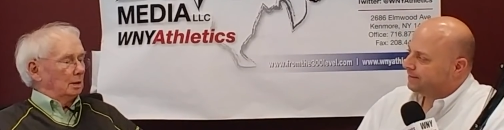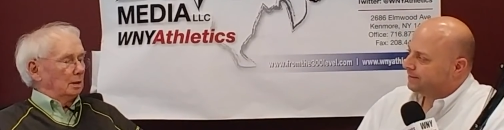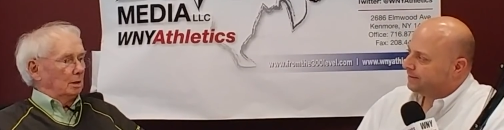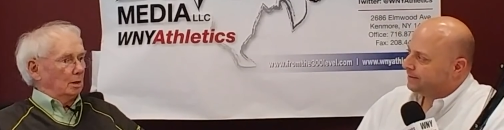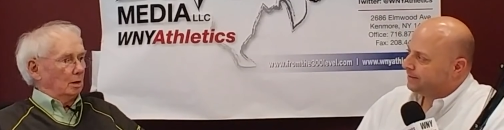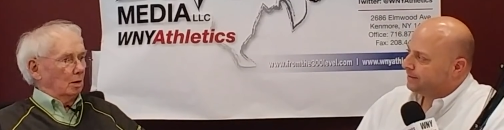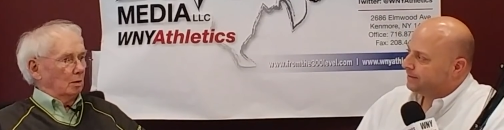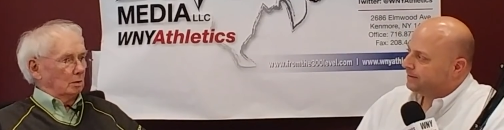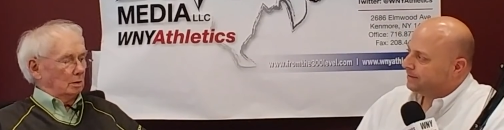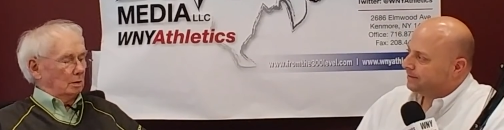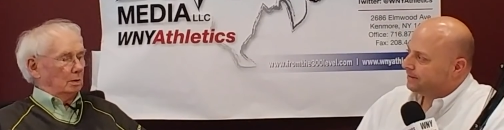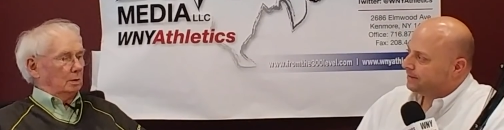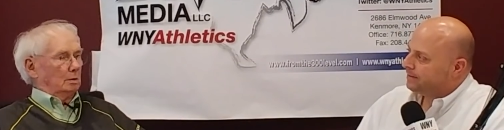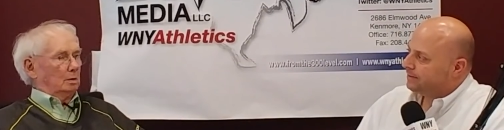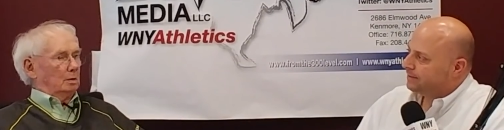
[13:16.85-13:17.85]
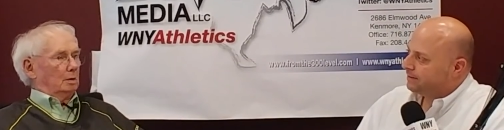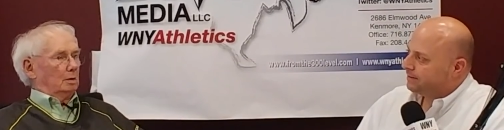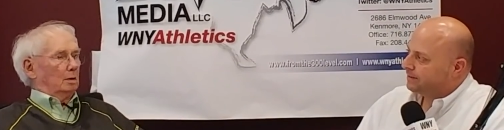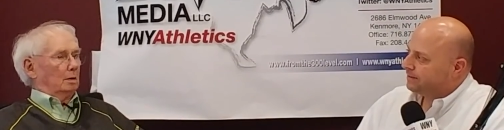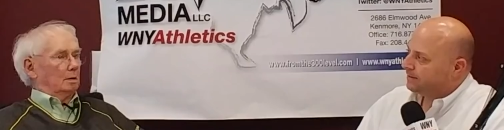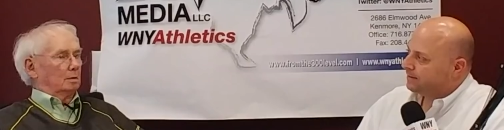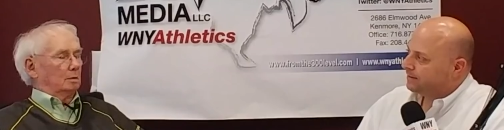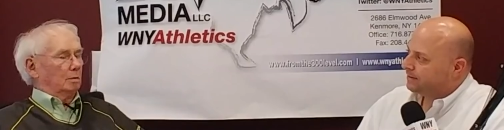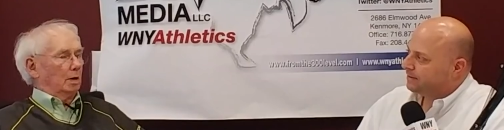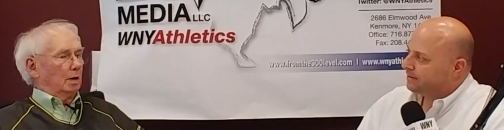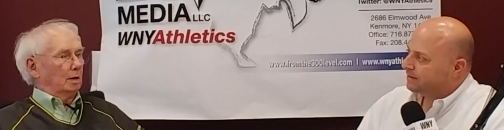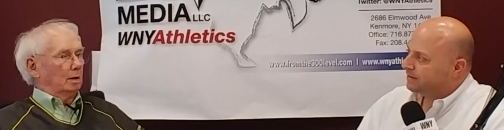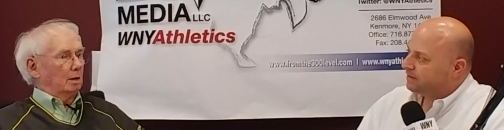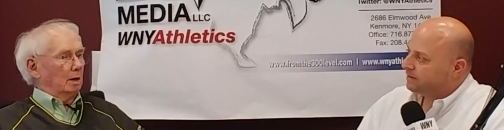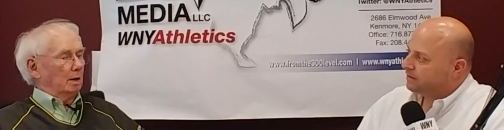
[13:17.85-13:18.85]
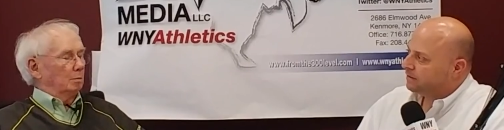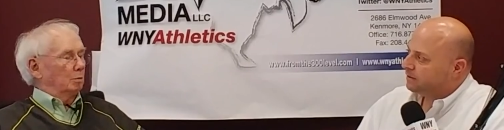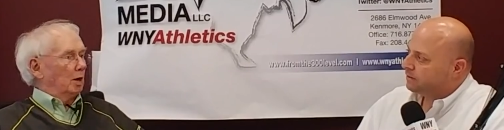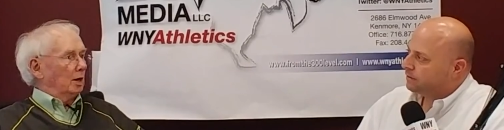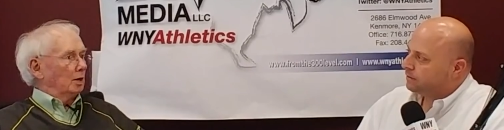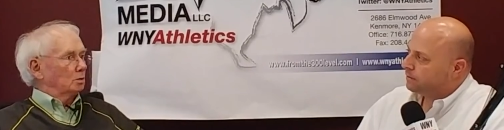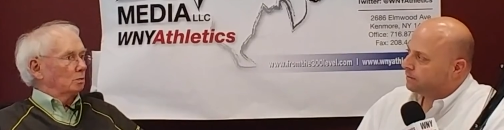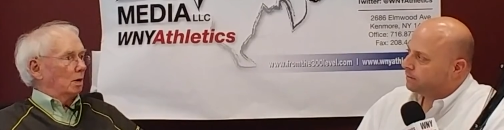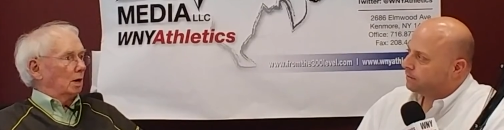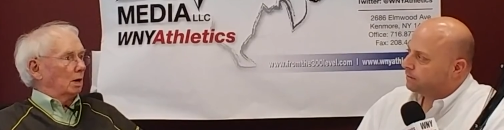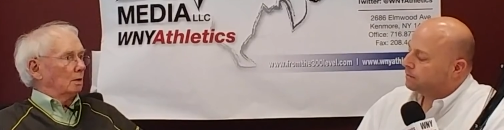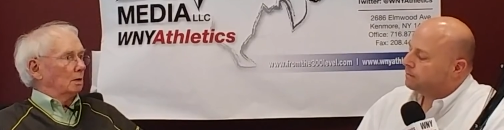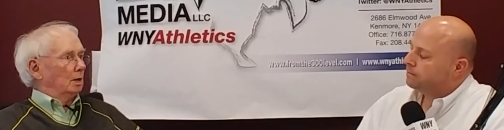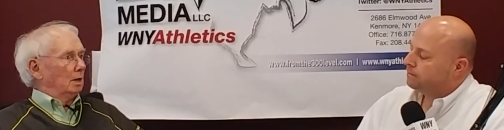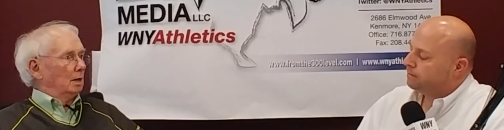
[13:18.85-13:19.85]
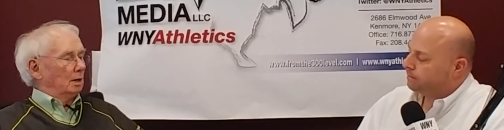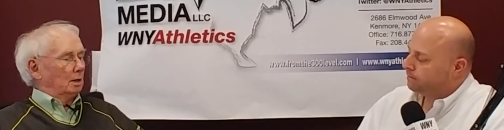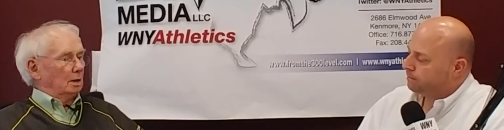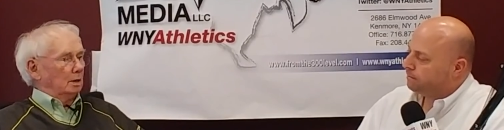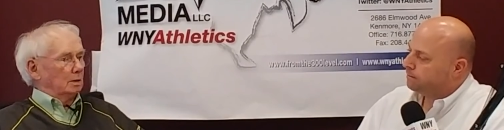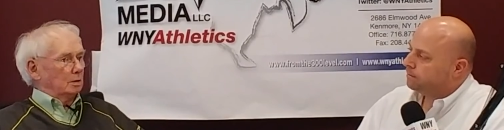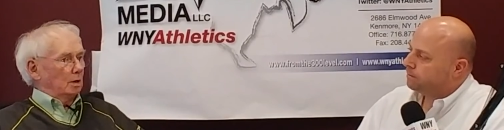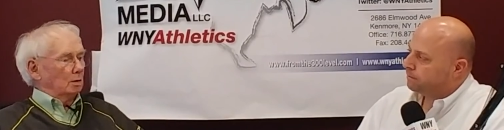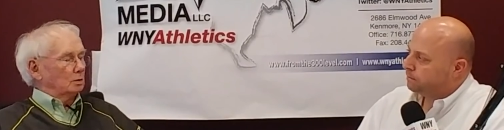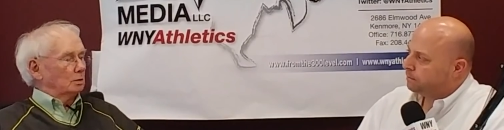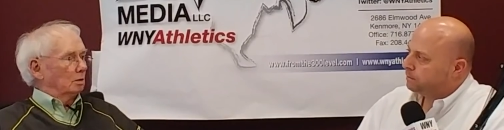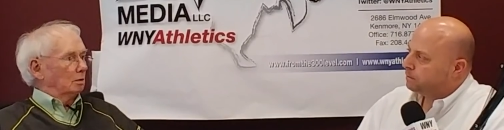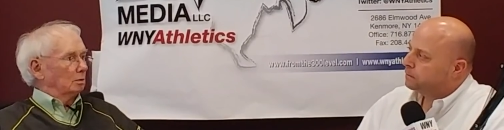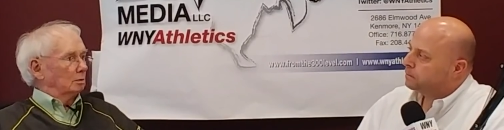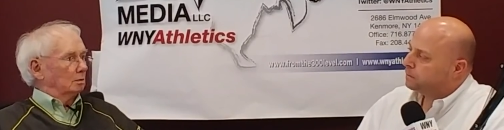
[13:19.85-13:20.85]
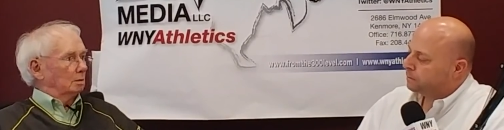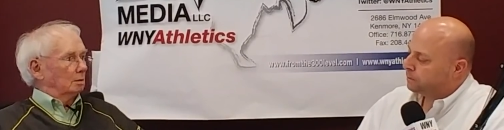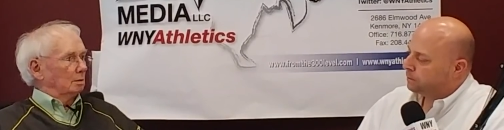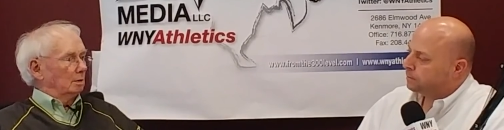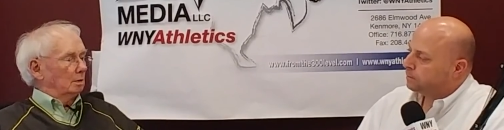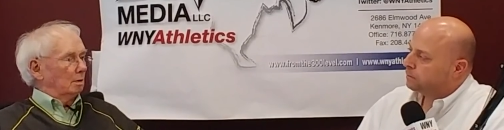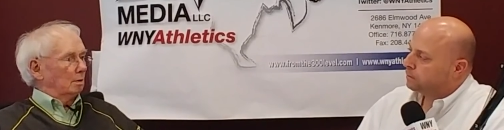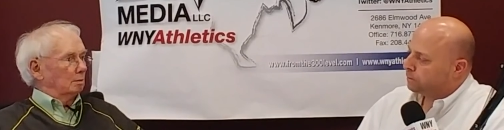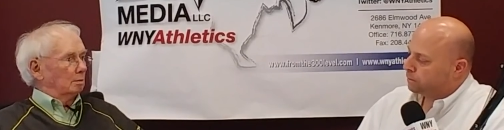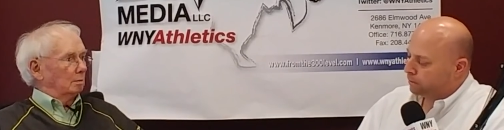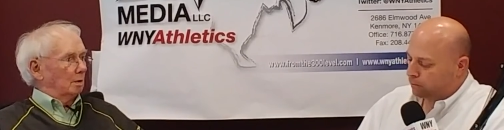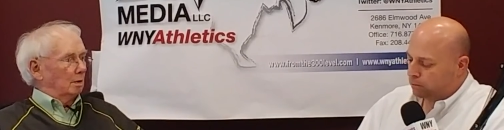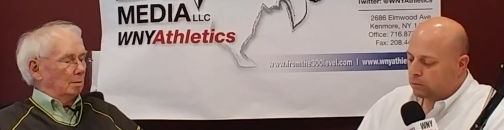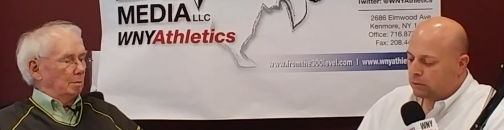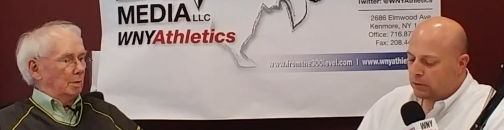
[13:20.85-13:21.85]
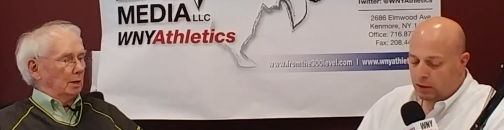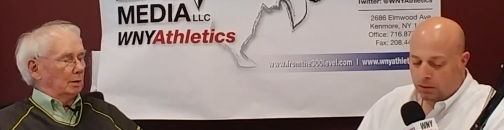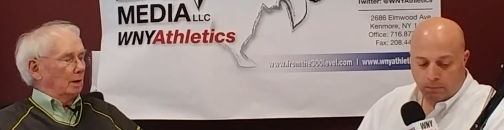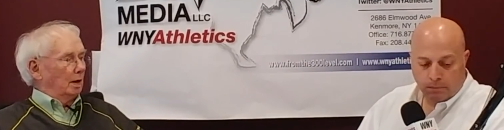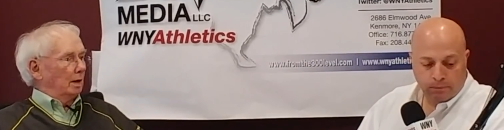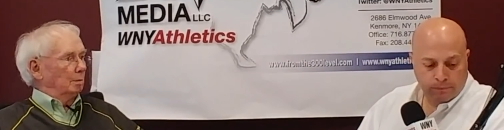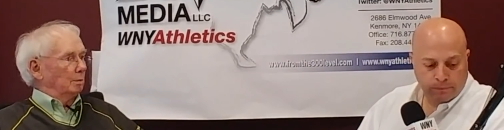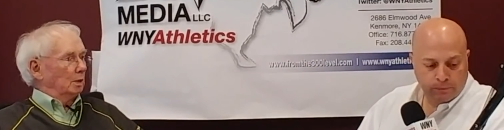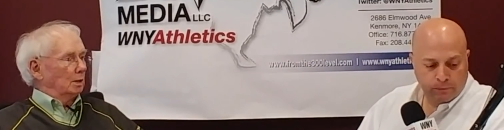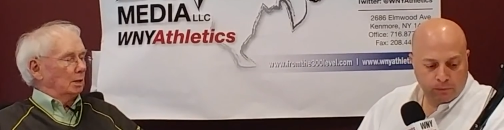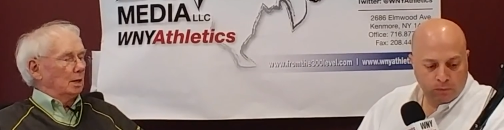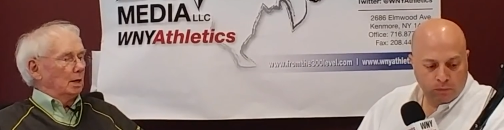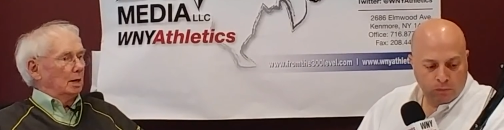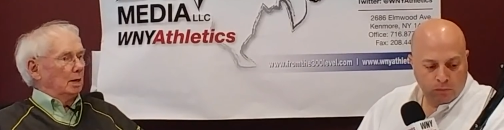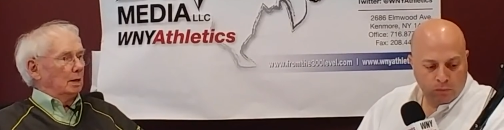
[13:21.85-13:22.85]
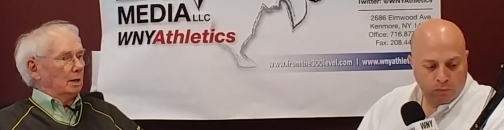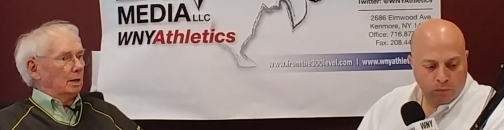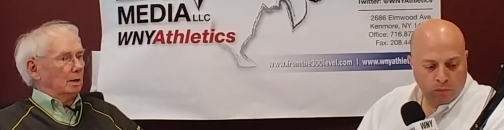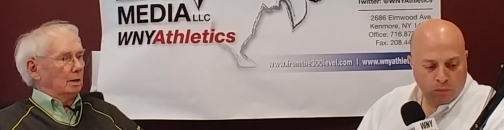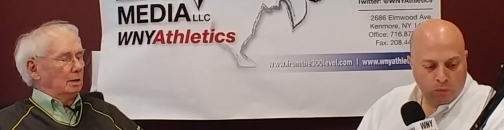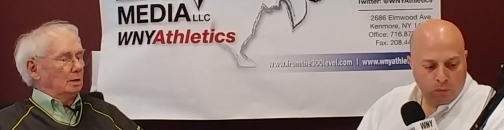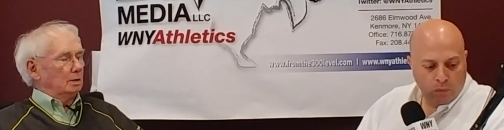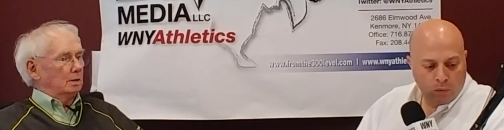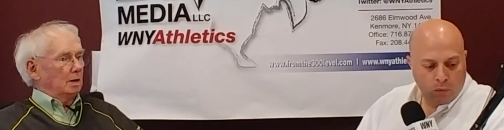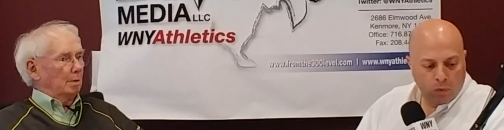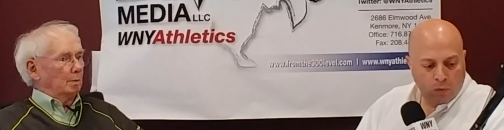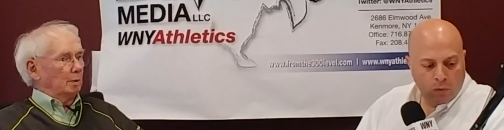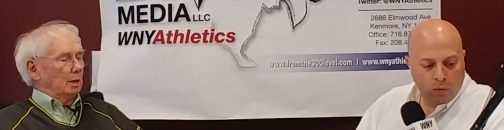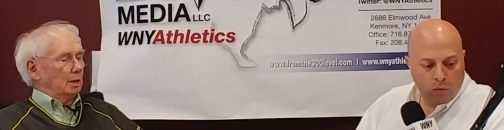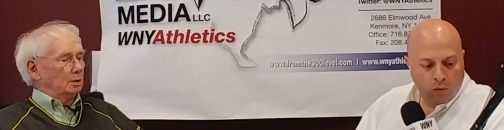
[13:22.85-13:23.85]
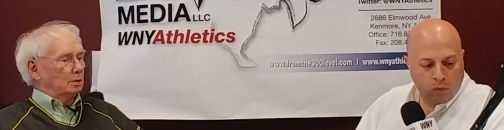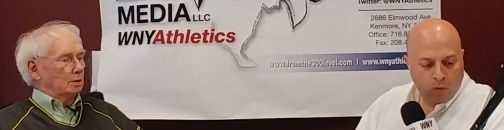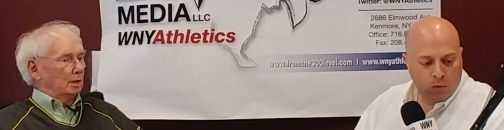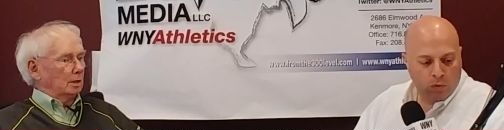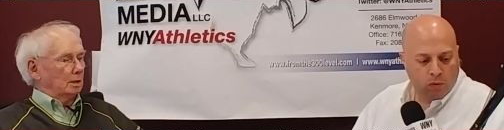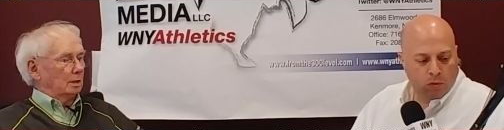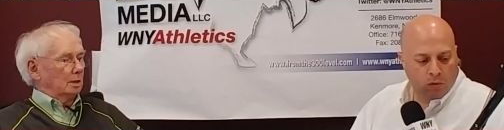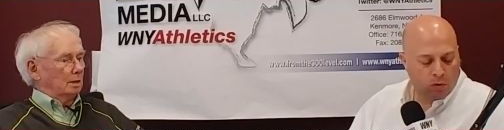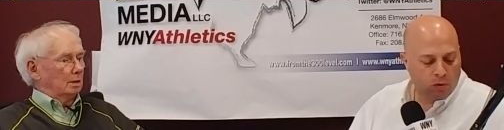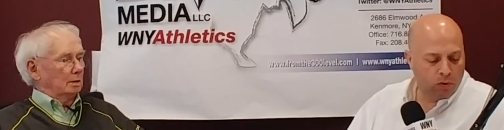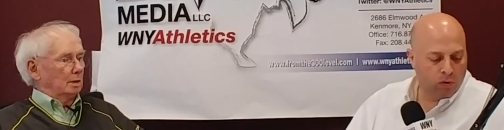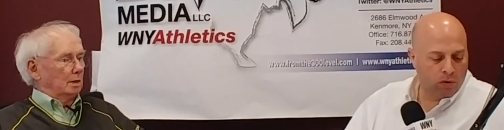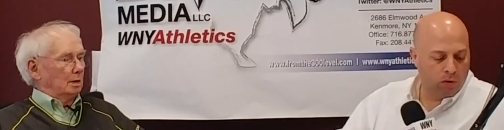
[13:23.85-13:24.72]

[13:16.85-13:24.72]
Speaker 1: You know, you, uh, Greg uh, Braswell mm. is also you know a big lineman, and he dominates on. Uh,